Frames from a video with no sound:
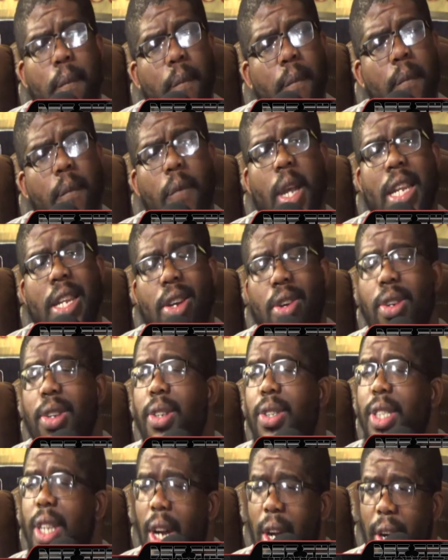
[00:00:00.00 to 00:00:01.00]
We know
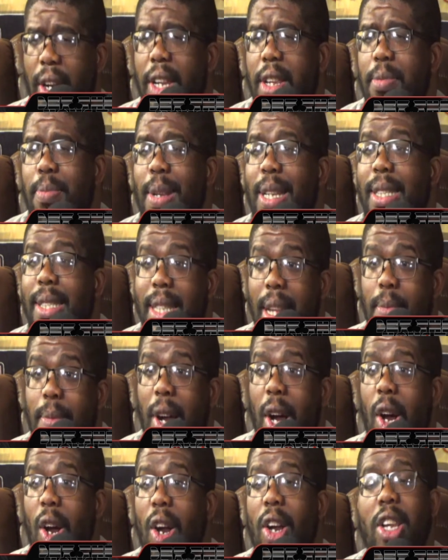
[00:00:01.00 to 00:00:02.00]
those arguments, them
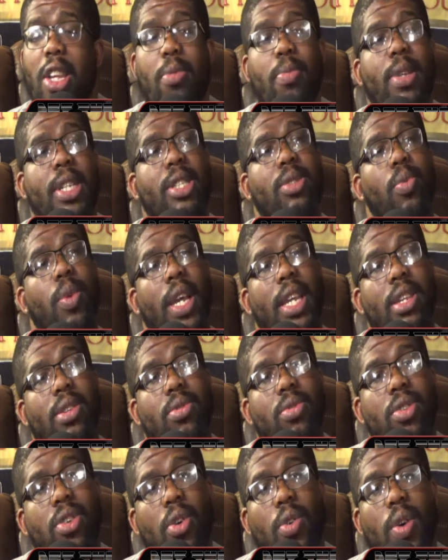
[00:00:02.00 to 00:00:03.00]
arguments where
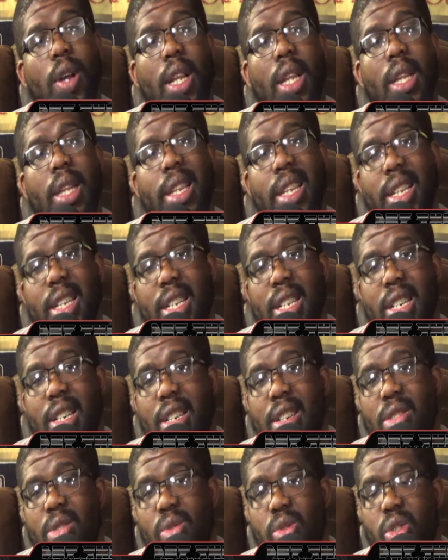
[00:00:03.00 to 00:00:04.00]
you go a
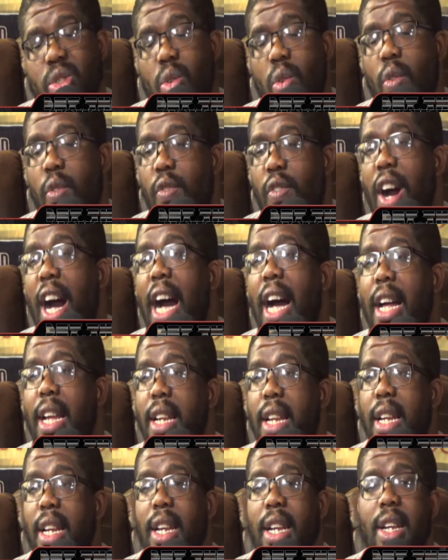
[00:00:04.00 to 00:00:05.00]
little too far,
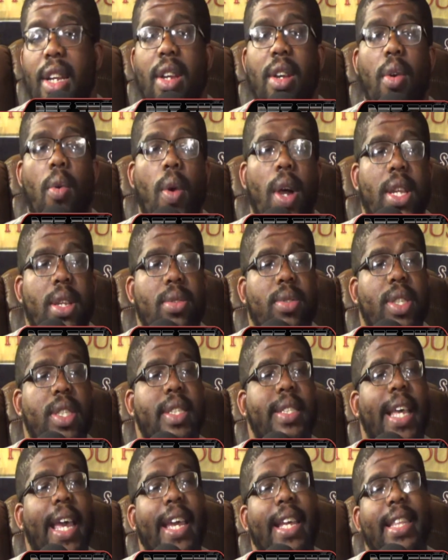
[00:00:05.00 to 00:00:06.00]
where you
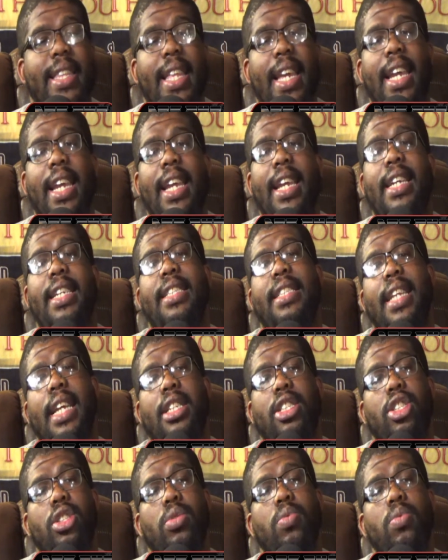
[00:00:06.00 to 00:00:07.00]
say things
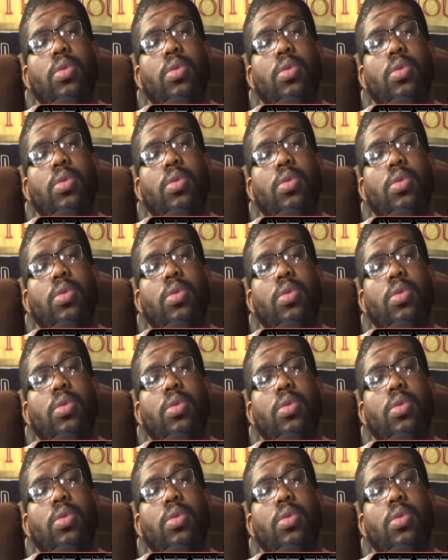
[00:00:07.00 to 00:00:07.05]
that you